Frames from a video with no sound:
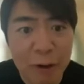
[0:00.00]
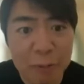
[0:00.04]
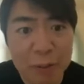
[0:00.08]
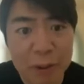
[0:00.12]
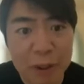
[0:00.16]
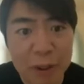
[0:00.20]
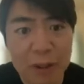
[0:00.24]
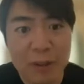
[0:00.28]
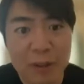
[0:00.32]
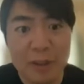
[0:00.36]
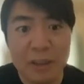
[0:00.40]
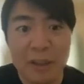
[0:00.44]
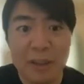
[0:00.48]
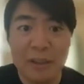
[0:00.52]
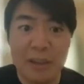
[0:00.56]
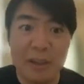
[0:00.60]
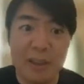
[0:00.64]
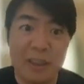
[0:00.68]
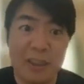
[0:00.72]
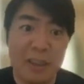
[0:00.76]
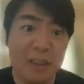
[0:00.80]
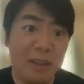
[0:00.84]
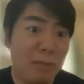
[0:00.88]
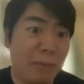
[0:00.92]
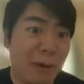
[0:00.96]
because
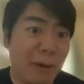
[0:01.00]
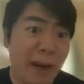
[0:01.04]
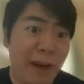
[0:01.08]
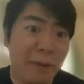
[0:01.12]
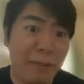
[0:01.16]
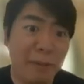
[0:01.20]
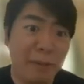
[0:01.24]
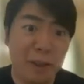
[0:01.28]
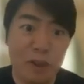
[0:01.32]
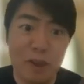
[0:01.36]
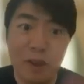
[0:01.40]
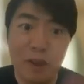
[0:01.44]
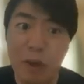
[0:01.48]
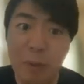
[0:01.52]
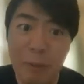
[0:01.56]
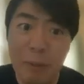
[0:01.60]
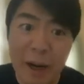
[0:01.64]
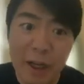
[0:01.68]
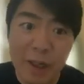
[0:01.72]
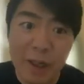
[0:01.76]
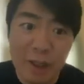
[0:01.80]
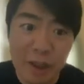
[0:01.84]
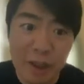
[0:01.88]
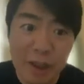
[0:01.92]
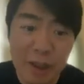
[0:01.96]
Disney inspired me so
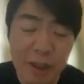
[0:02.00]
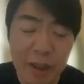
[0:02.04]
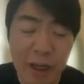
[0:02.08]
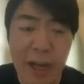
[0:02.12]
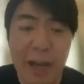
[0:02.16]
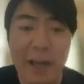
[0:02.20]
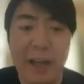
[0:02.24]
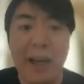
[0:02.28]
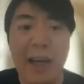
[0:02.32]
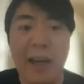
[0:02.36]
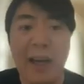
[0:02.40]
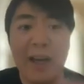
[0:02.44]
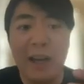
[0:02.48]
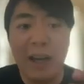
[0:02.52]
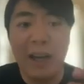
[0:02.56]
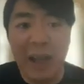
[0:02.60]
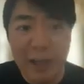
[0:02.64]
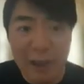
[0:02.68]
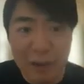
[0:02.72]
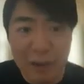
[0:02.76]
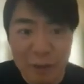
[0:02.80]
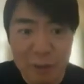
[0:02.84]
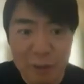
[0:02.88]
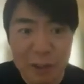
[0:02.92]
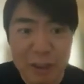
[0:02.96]
much, and I'd
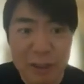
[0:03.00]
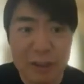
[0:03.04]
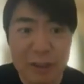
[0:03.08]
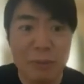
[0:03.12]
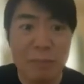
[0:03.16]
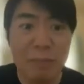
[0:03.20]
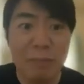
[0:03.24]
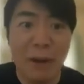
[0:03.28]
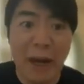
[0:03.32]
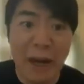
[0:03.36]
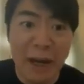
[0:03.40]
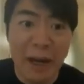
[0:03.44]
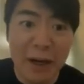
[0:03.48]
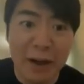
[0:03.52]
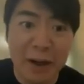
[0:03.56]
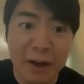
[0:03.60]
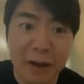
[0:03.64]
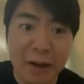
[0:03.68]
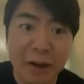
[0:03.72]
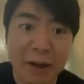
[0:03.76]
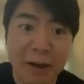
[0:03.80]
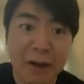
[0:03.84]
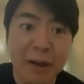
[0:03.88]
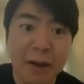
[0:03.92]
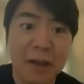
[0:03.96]
like to
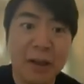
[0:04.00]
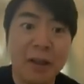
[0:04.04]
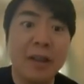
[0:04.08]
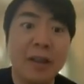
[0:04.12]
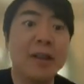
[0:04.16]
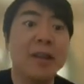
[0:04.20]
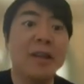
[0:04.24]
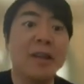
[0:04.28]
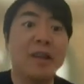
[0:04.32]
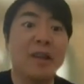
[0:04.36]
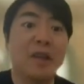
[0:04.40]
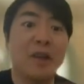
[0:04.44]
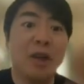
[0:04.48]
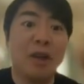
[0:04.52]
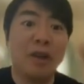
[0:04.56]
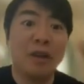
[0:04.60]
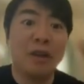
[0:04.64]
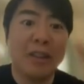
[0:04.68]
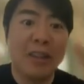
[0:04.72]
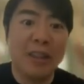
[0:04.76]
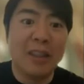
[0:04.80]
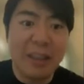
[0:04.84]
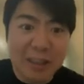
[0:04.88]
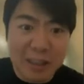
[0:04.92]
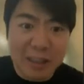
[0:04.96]
inspire,
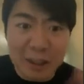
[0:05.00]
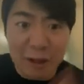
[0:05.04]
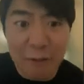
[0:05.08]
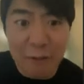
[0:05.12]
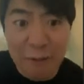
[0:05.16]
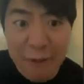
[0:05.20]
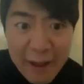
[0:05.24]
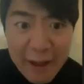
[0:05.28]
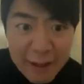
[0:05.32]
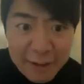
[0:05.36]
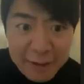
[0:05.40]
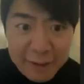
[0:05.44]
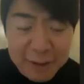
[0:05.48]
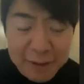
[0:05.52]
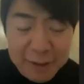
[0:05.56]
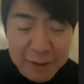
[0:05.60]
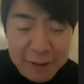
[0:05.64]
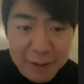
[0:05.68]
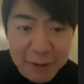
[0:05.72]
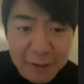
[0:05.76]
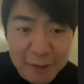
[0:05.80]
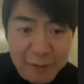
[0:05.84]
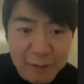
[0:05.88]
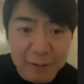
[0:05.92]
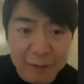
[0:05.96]
the Disney fans
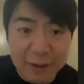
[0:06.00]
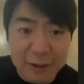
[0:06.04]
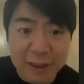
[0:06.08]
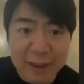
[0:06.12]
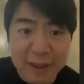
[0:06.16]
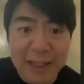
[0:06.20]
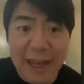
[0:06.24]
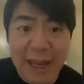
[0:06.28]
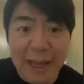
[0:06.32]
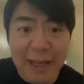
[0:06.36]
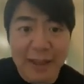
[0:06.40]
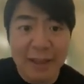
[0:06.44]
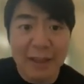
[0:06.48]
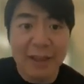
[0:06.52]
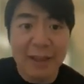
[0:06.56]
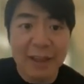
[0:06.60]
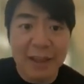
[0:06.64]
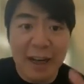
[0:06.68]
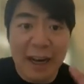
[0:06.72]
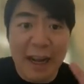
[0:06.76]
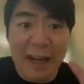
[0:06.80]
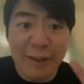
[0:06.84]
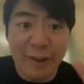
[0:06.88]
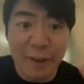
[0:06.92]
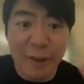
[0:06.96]
that
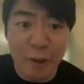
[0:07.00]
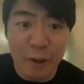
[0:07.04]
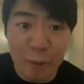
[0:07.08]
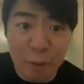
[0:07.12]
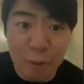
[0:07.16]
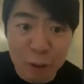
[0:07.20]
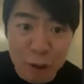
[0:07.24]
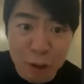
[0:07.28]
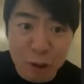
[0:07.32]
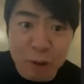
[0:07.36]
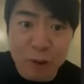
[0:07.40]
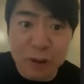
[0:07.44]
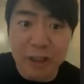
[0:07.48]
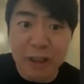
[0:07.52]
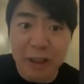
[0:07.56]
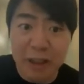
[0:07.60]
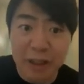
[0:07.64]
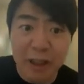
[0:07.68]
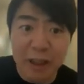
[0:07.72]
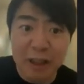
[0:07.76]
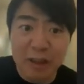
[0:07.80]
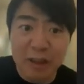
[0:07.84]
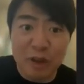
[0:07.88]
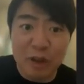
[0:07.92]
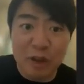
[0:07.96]
classical music
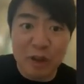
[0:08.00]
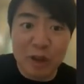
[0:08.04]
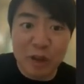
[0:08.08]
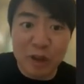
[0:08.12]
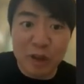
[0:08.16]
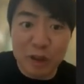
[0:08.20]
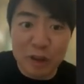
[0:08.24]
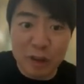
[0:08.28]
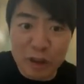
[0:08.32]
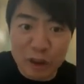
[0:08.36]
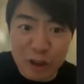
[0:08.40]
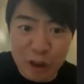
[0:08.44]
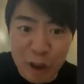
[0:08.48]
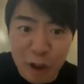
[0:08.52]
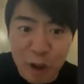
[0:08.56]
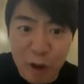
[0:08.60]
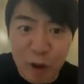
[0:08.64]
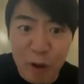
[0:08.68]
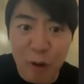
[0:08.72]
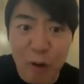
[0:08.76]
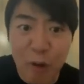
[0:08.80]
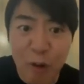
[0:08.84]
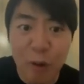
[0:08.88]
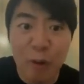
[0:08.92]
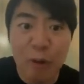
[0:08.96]
is
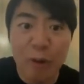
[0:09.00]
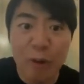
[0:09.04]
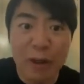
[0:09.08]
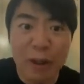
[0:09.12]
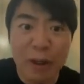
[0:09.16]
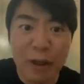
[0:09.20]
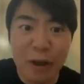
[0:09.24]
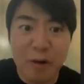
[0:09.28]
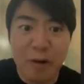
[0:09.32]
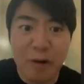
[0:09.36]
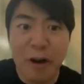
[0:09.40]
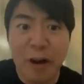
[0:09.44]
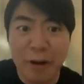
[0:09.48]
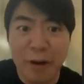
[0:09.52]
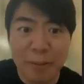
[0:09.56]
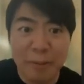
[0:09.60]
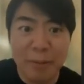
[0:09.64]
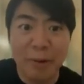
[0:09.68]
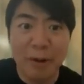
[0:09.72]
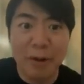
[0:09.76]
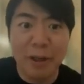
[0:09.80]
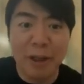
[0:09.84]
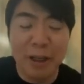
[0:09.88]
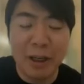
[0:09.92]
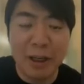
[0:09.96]
so
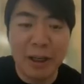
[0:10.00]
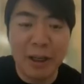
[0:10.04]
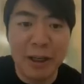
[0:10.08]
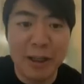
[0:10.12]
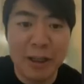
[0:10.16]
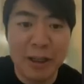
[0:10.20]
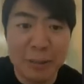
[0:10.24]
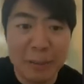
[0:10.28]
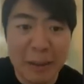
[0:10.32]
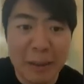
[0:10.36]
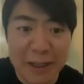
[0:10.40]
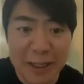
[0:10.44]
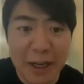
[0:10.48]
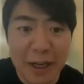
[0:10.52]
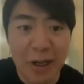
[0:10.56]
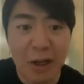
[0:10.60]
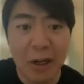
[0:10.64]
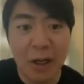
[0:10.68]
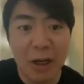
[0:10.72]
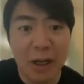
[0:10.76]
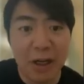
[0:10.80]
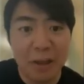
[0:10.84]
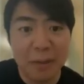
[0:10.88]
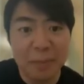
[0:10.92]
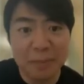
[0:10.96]
incredibly
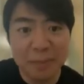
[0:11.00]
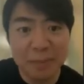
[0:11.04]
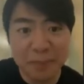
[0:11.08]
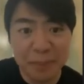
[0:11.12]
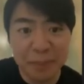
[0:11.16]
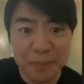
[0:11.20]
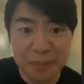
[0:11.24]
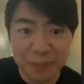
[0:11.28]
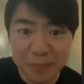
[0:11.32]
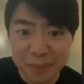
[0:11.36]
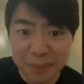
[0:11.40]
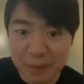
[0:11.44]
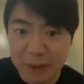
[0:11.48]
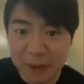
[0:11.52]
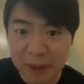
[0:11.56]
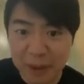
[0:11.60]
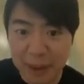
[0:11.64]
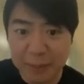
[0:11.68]
spectacular. Yeah.